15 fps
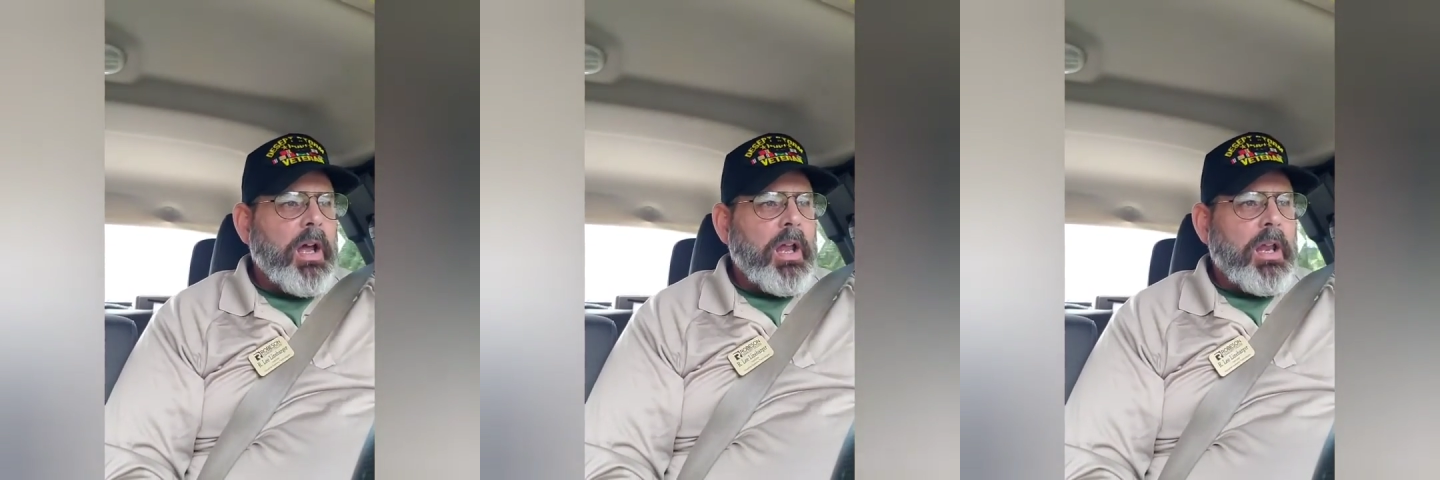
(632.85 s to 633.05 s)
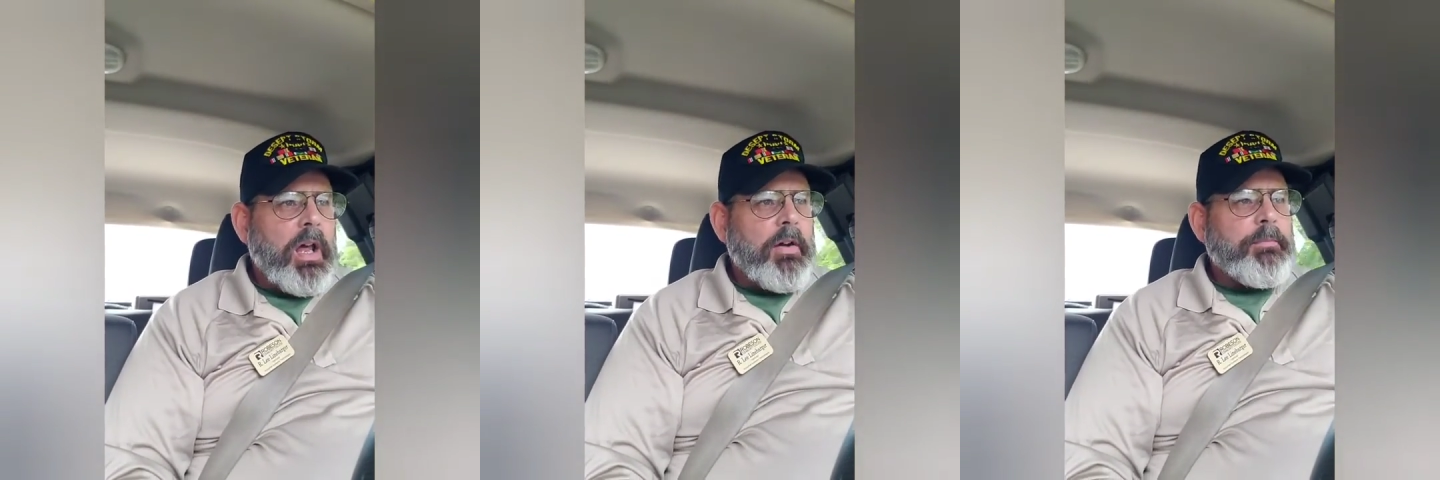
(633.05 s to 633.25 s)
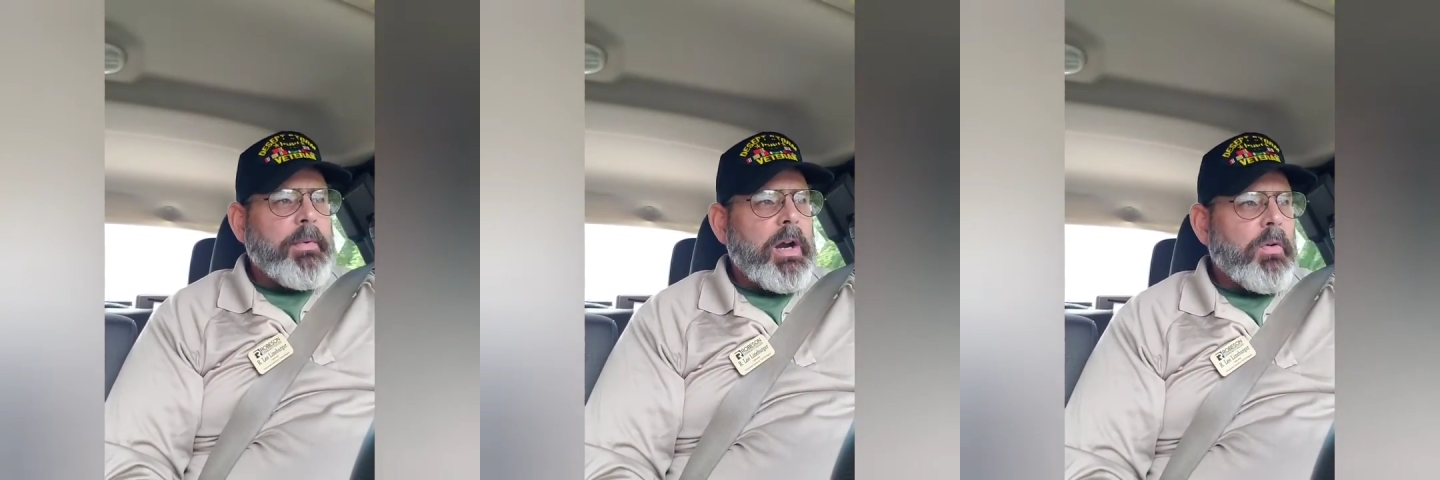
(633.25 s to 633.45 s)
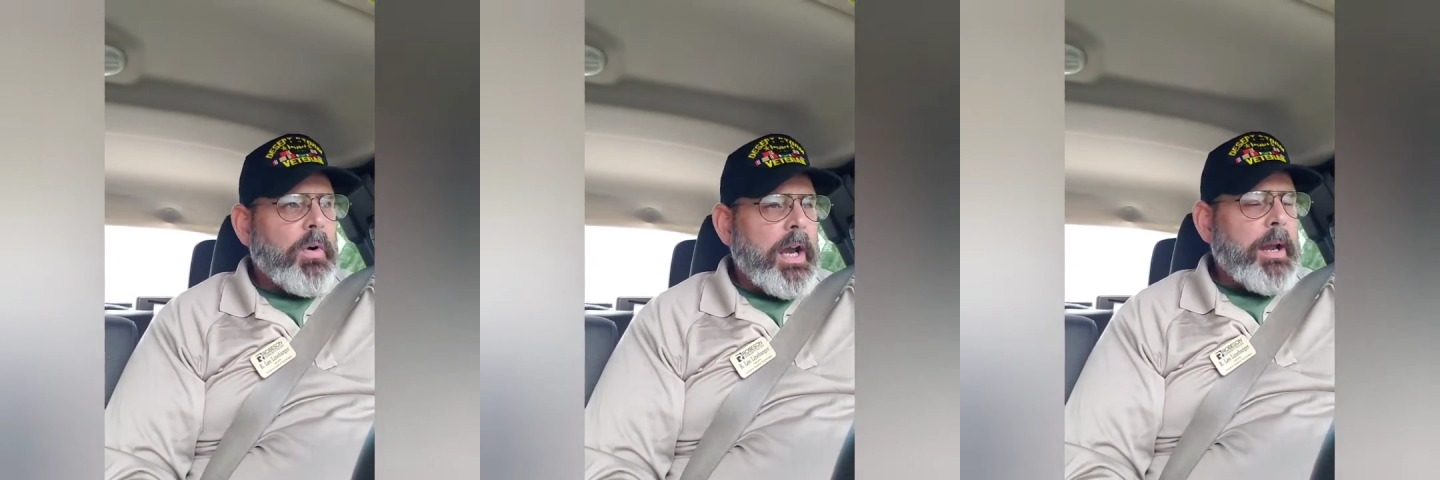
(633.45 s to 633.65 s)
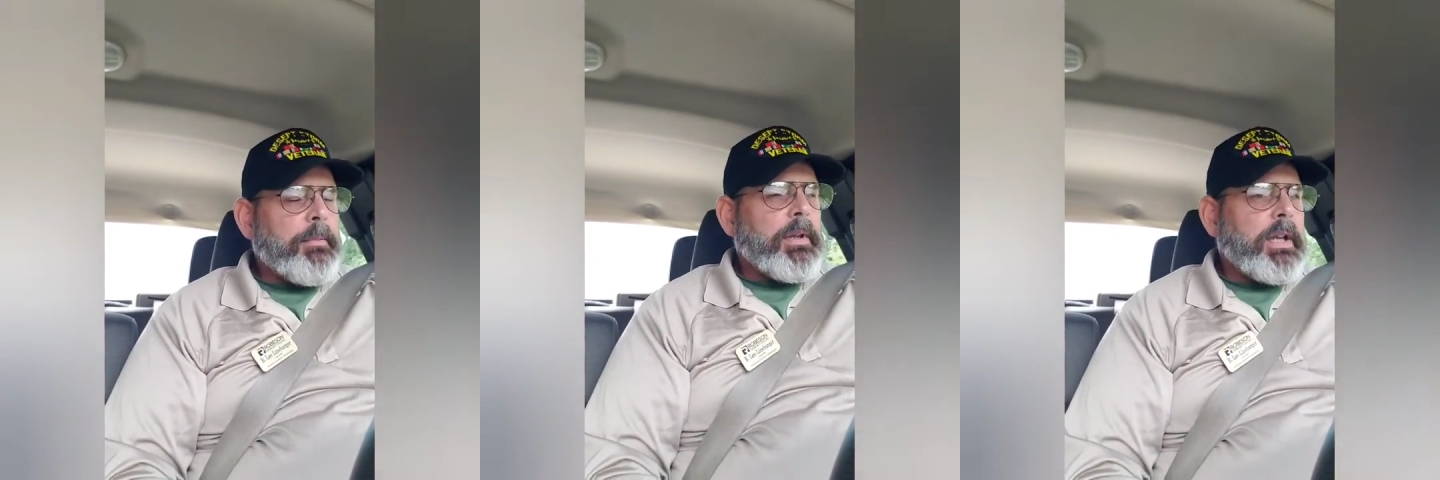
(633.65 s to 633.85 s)
Enough of my
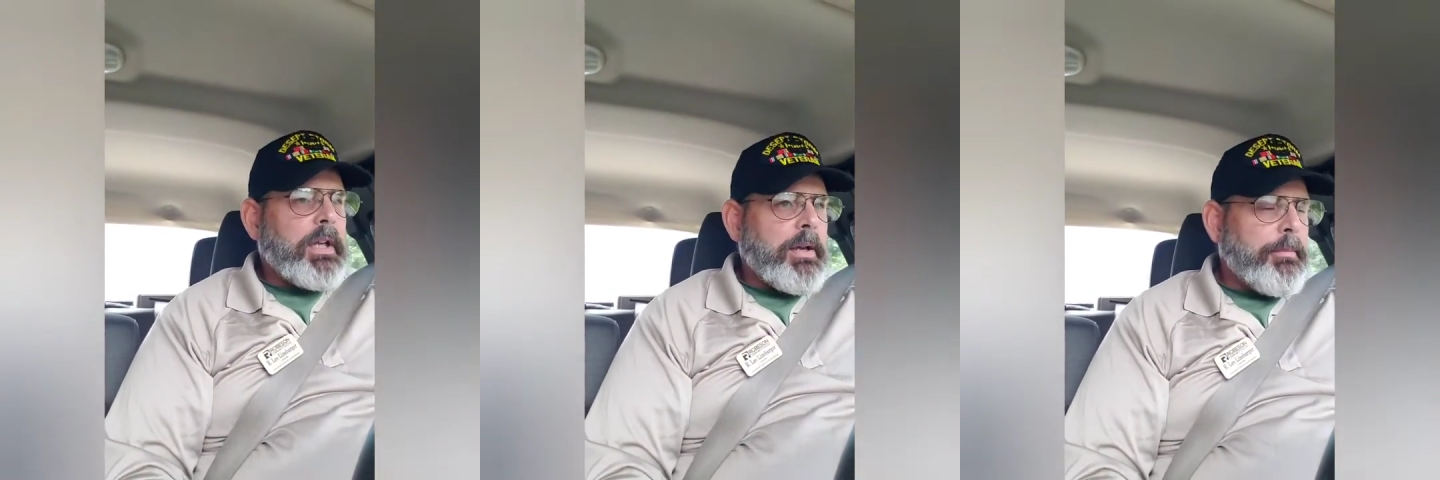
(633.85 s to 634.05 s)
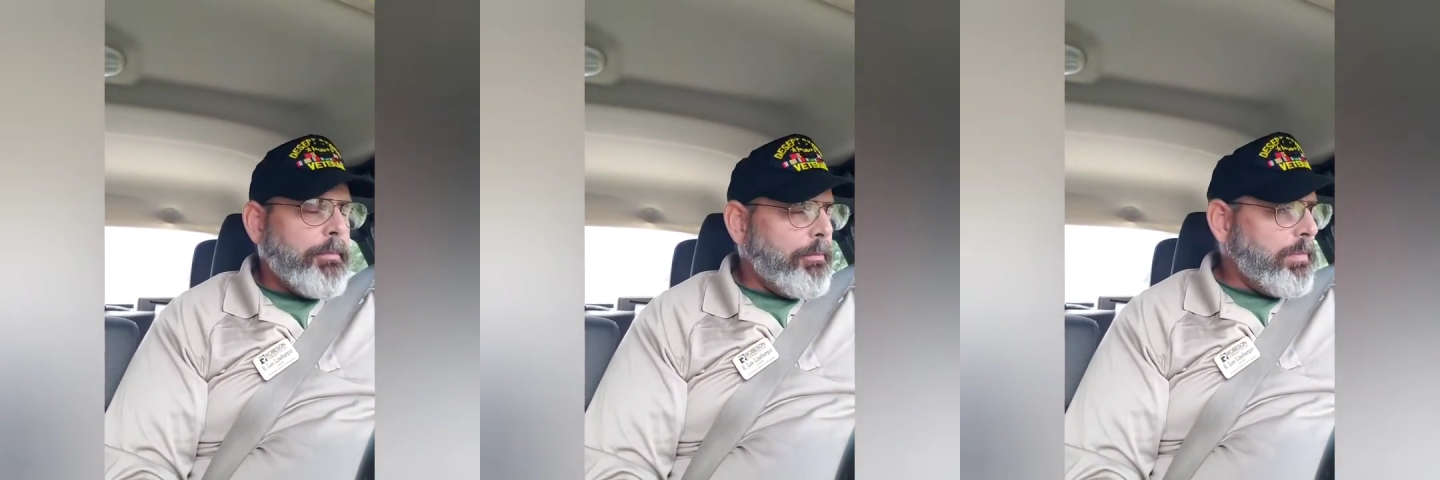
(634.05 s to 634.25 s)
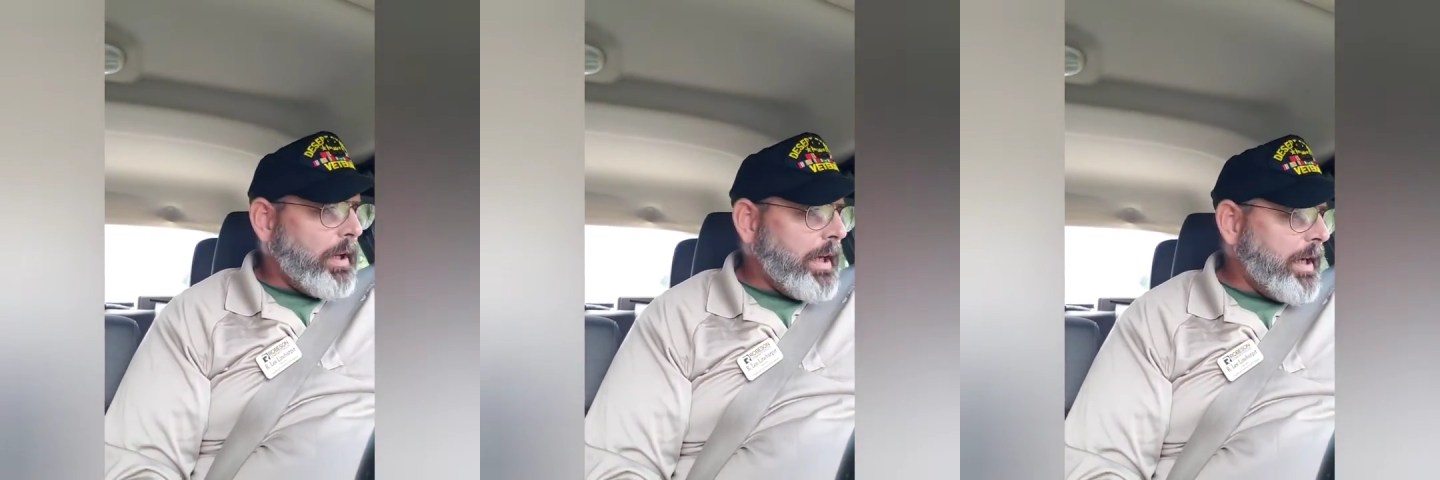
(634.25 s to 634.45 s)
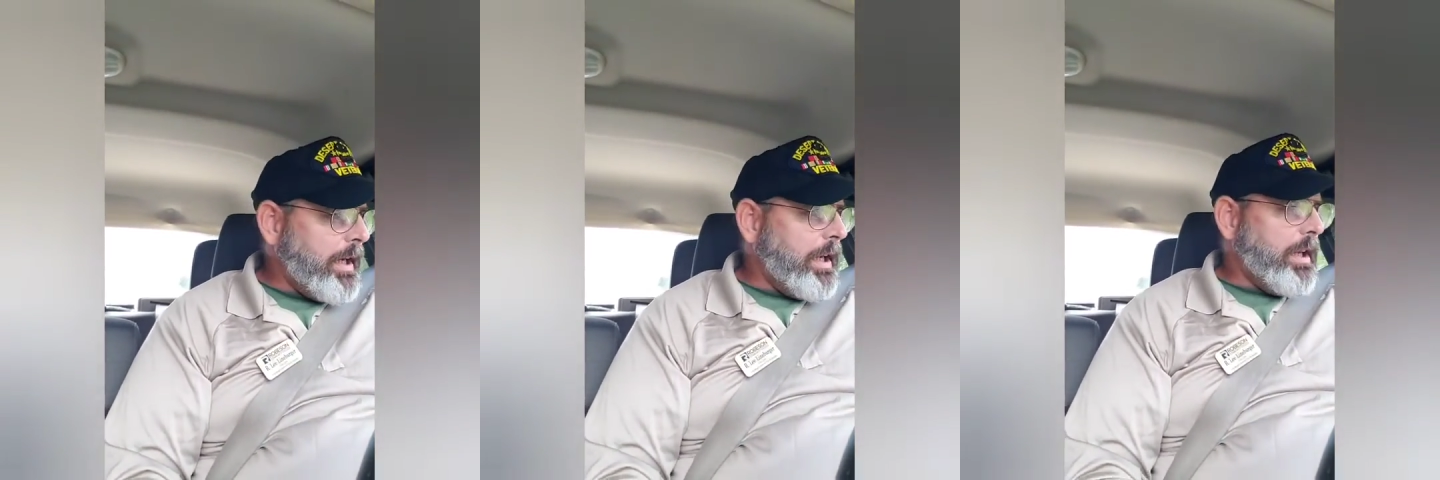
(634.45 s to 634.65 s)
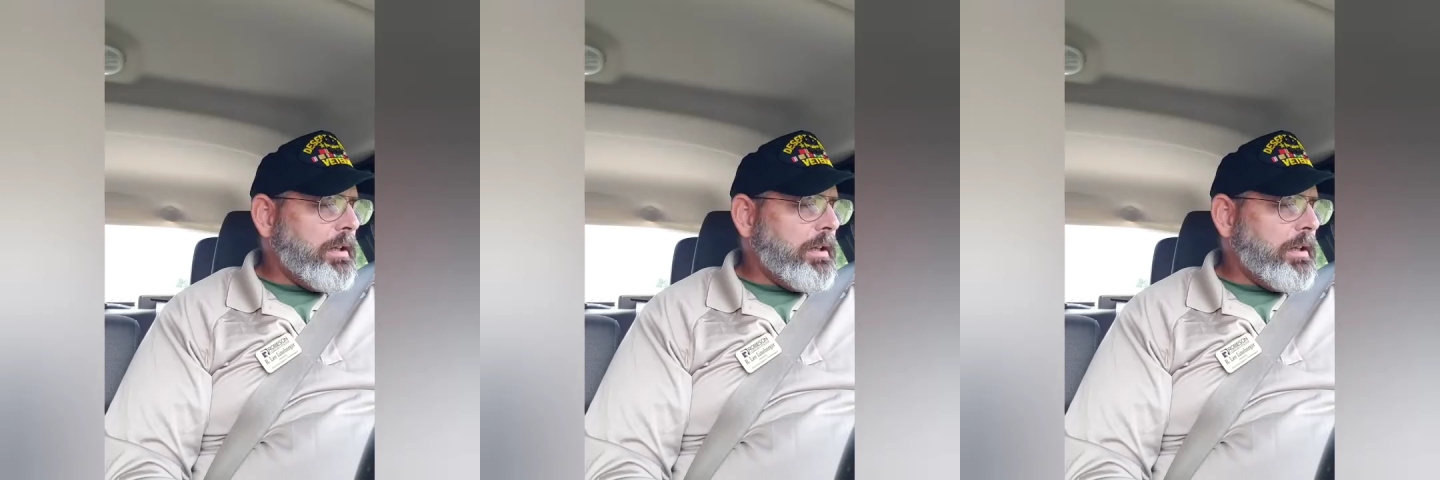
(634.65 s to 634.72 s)
rambling, complaining,